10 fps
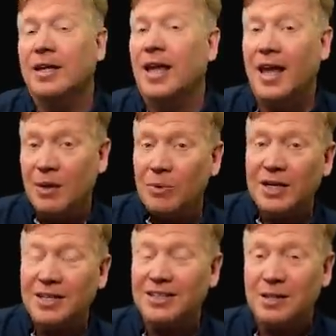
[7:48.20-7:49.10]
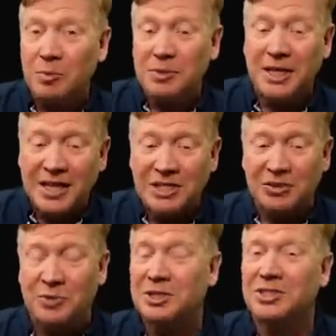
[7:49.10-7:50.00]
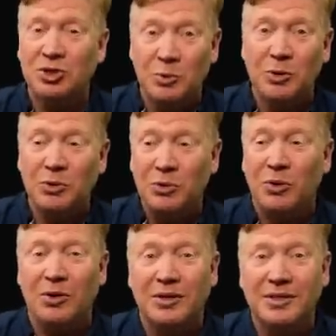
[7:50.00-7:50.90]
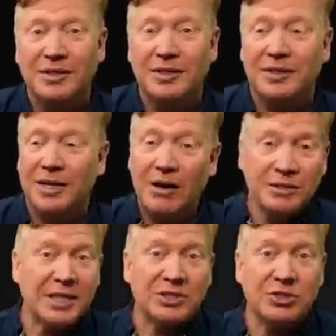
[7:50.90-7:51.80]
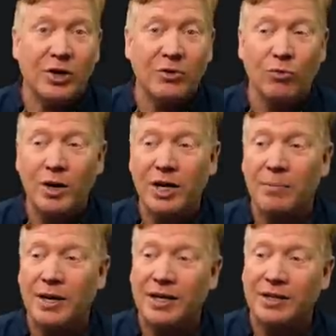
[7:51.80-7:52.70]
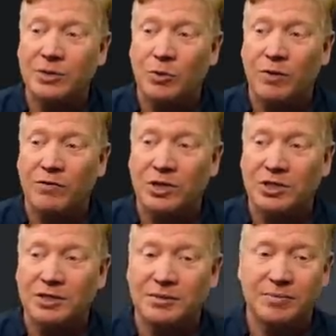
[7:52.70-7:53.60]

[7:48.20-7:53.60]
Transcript: And we get the implementation, which is super cool. Now let's actually try and run it by hitting this run function.